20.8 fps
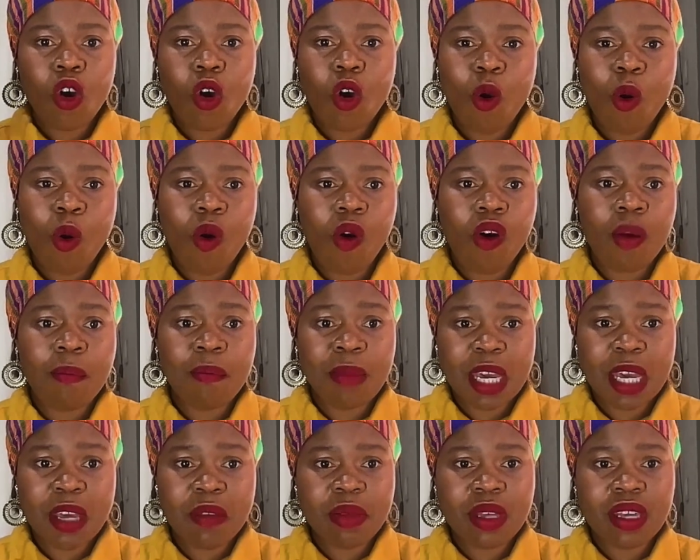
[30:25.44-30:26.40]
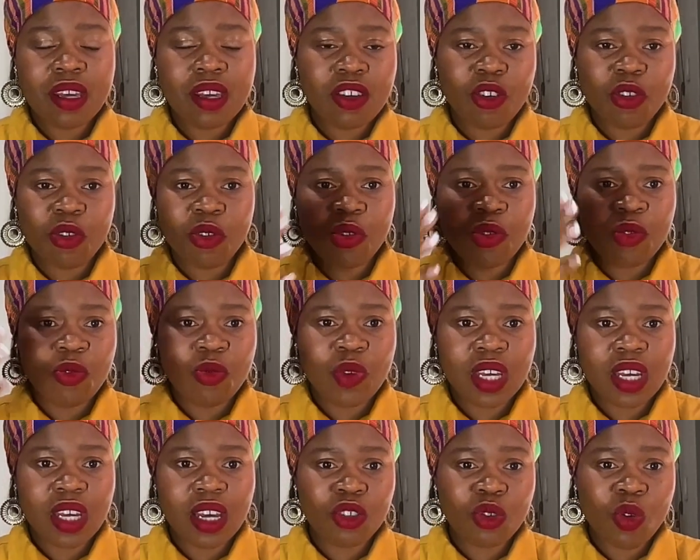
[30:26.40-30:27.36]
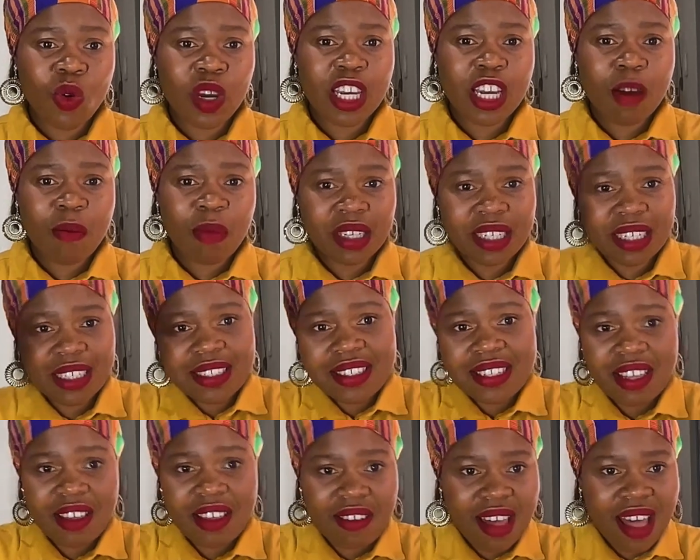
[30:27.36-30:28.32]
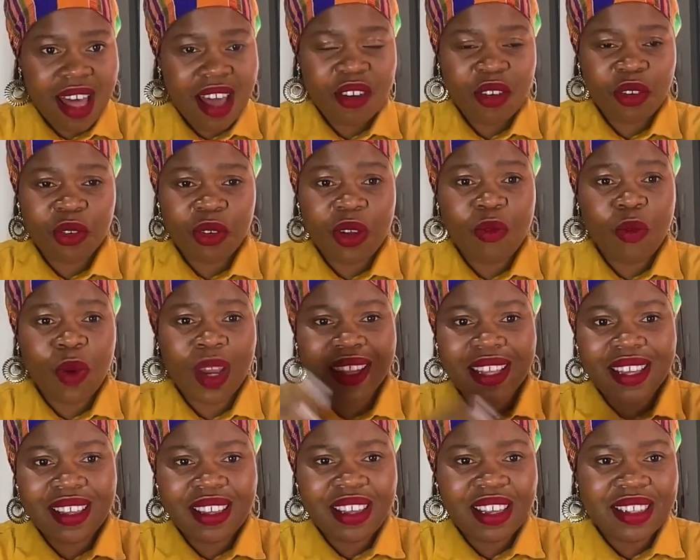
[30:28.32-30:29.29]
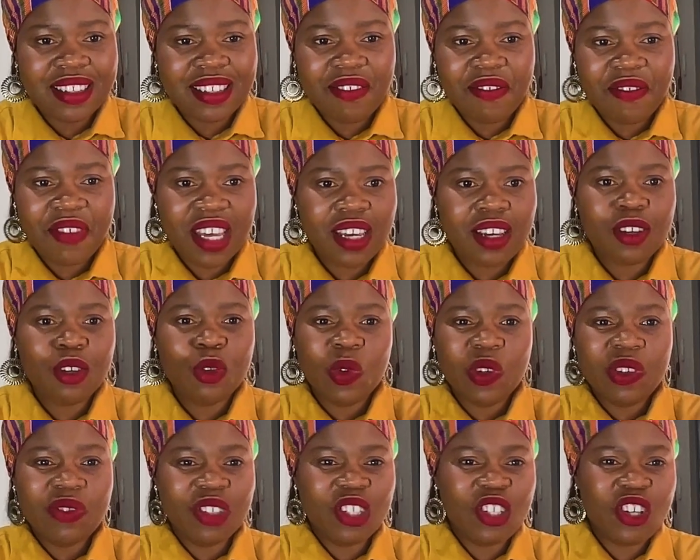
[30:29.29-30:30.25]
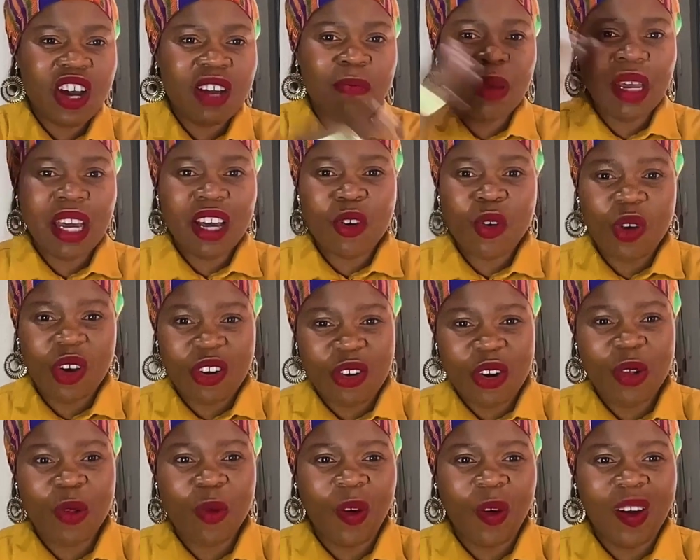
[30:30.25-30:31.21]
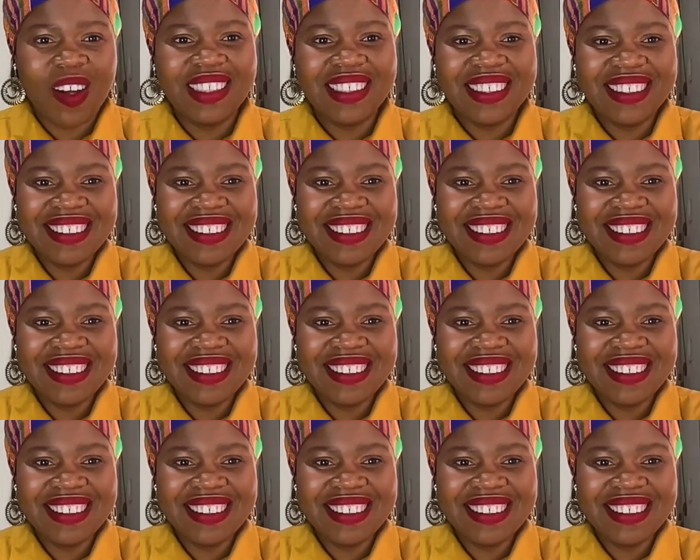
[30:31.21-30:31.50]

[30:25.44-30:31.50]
Or maybe, we are talking about, let's say, whether it's a fake Louis Vuitton bag or a real one,